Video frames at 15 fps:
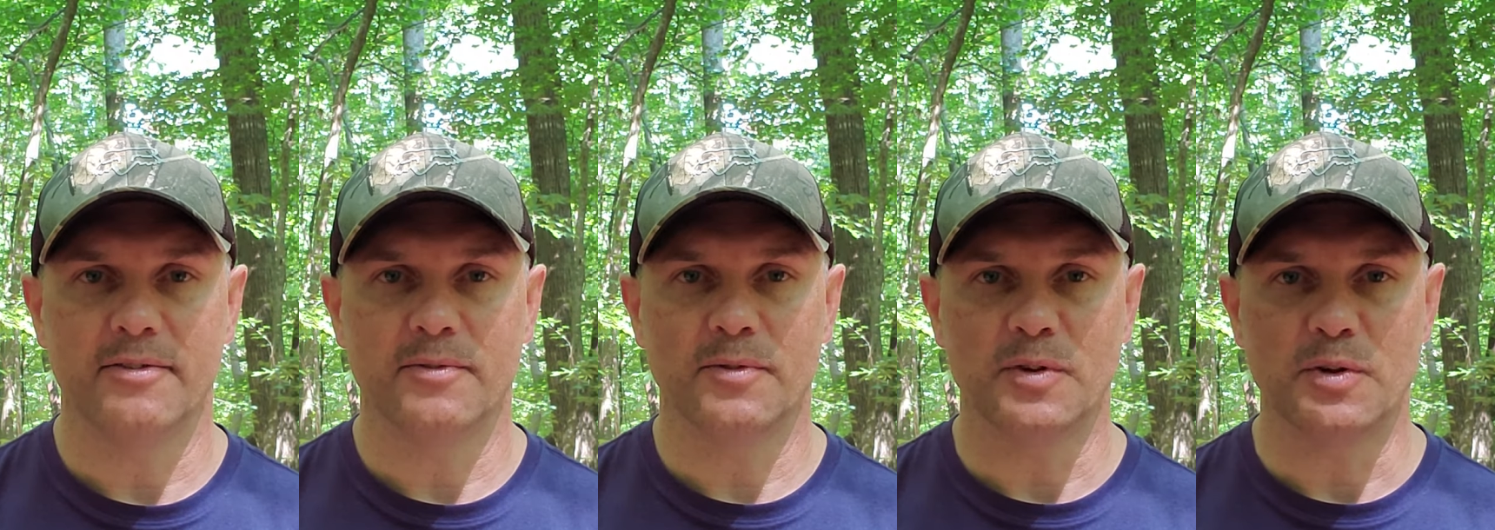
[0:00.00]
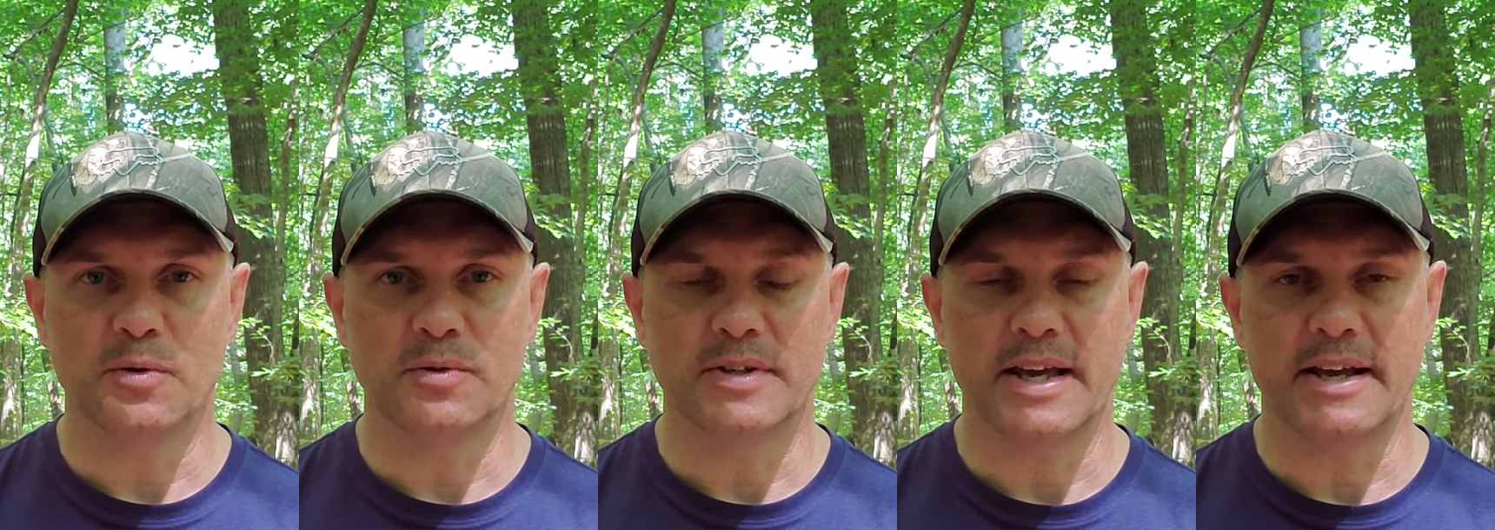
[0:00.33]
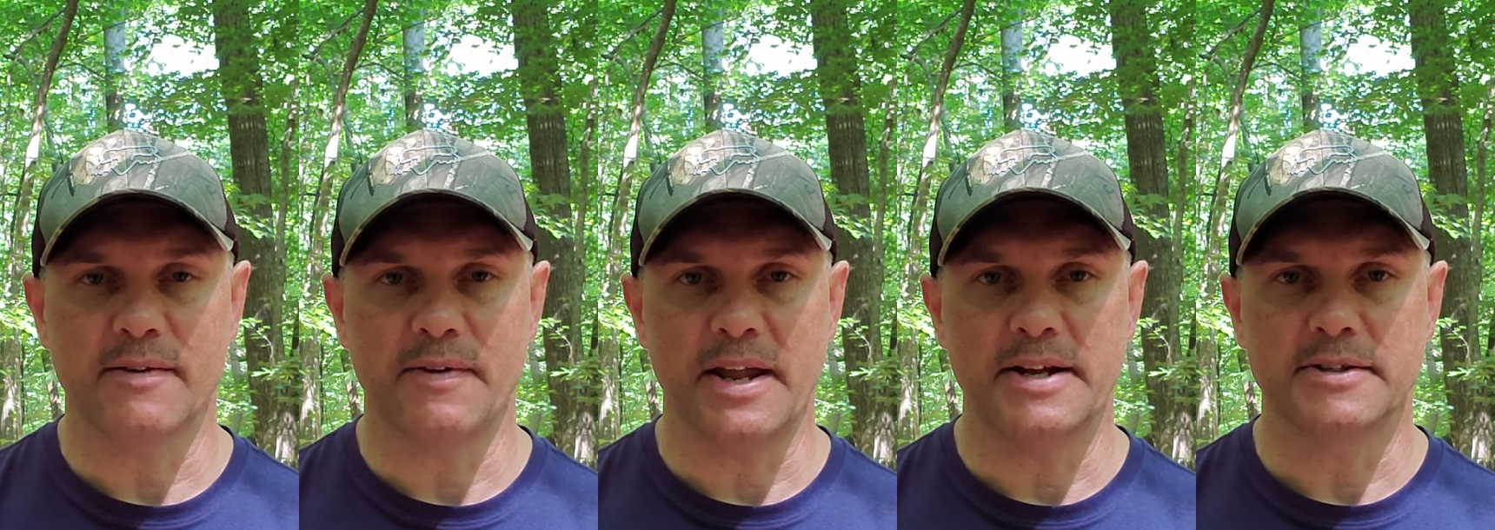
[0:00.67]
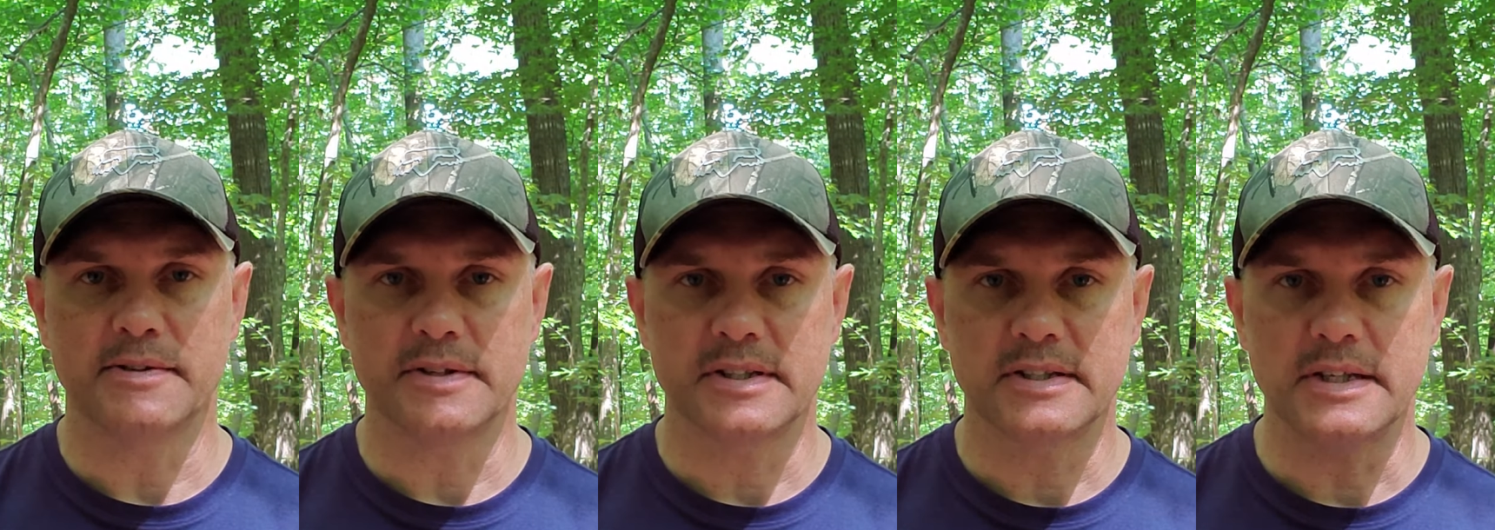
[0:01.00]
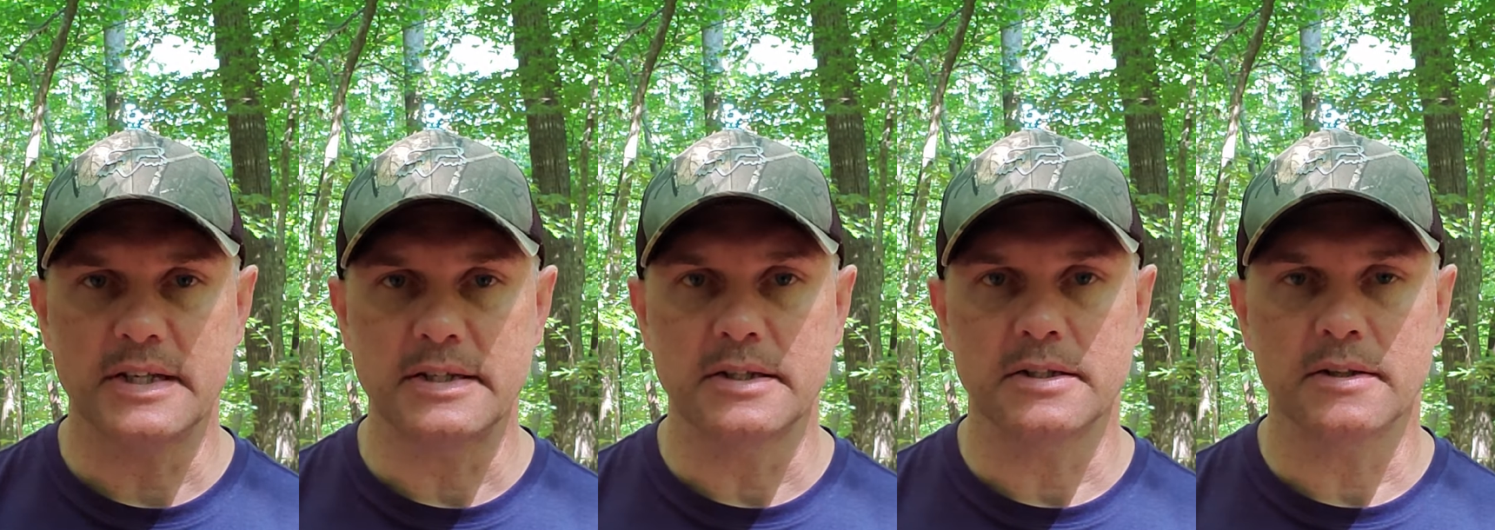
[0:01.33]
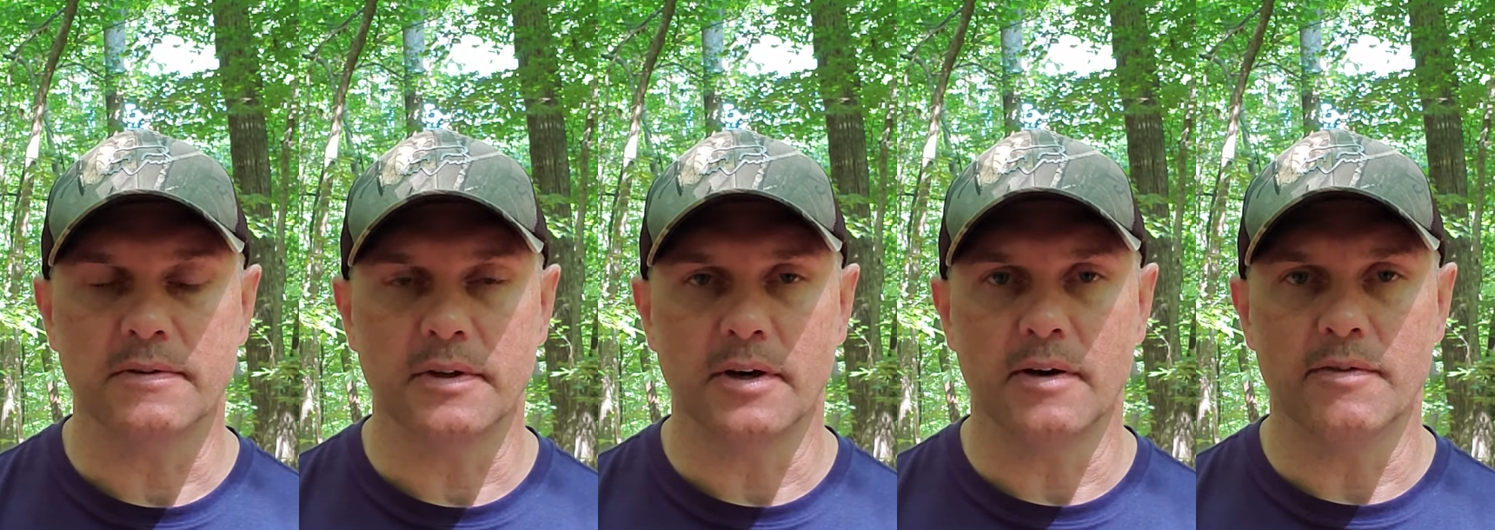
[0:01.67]
you take advantage of the seasons of
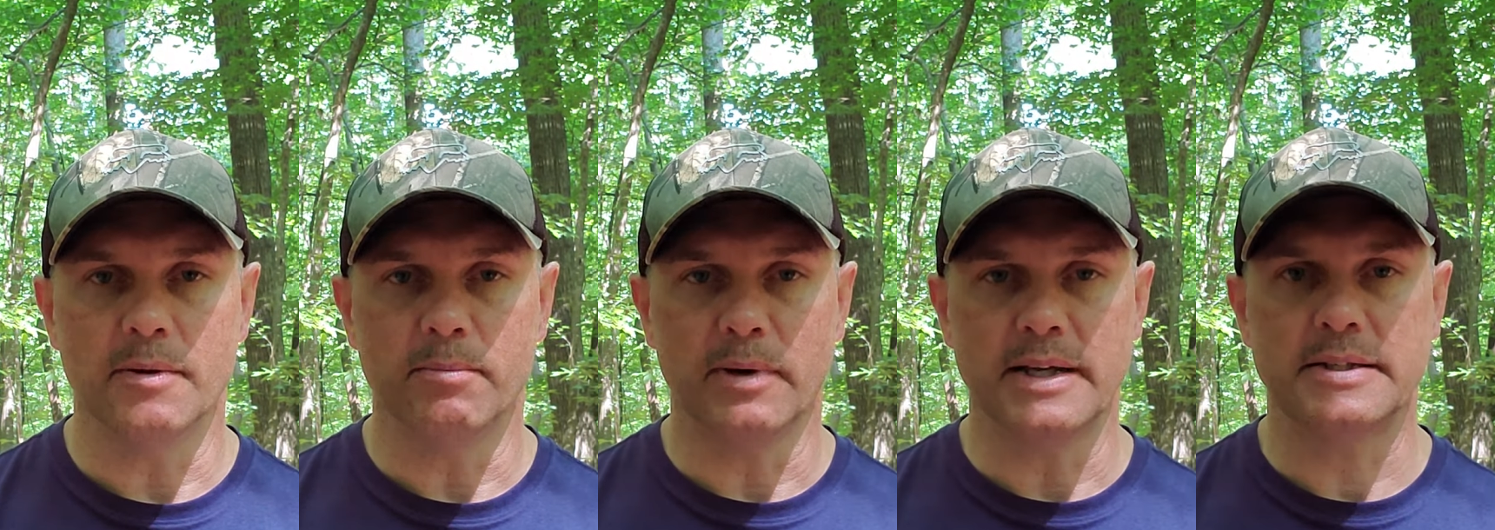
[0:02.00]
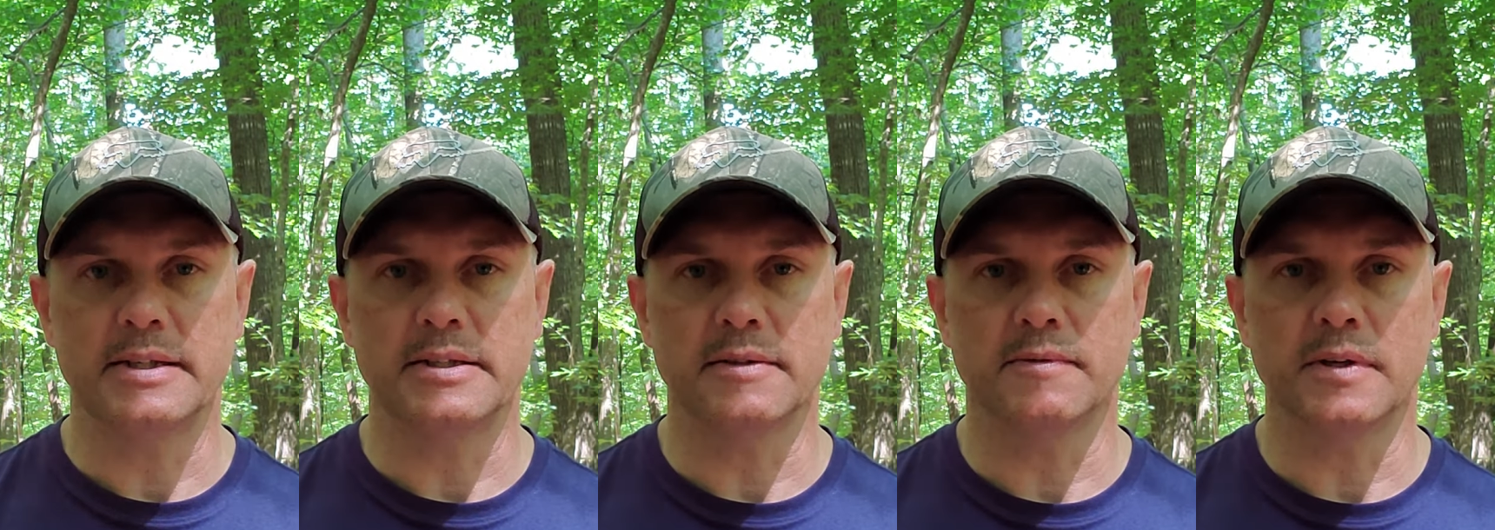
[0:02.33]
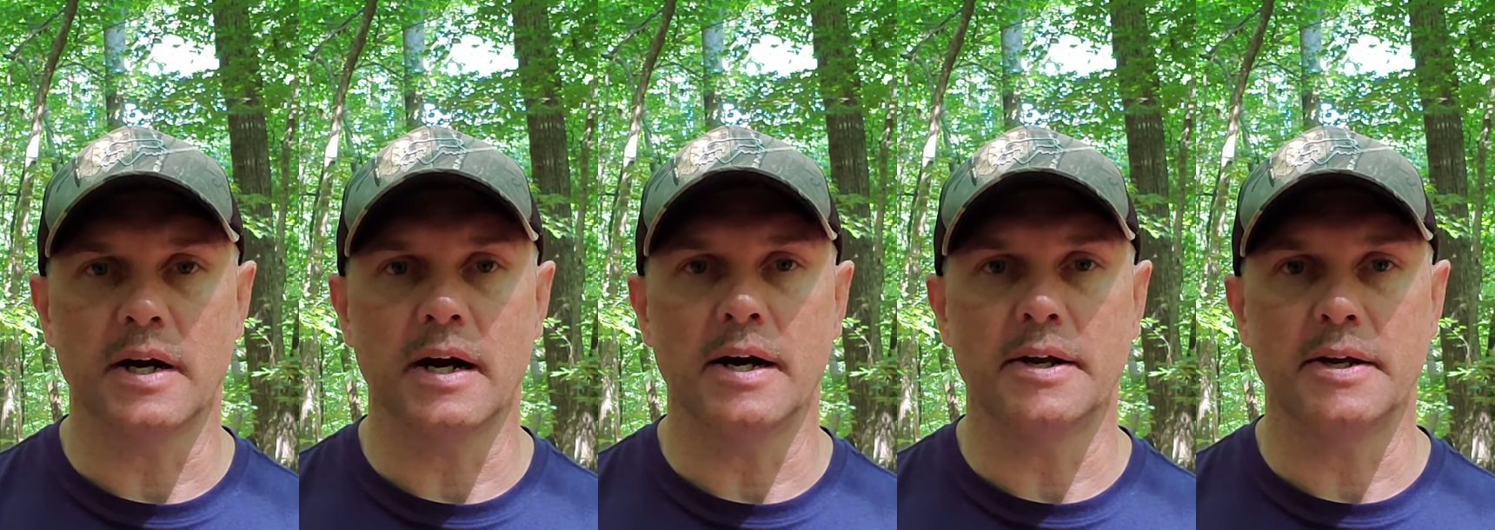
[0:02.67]
the, of the blessings of God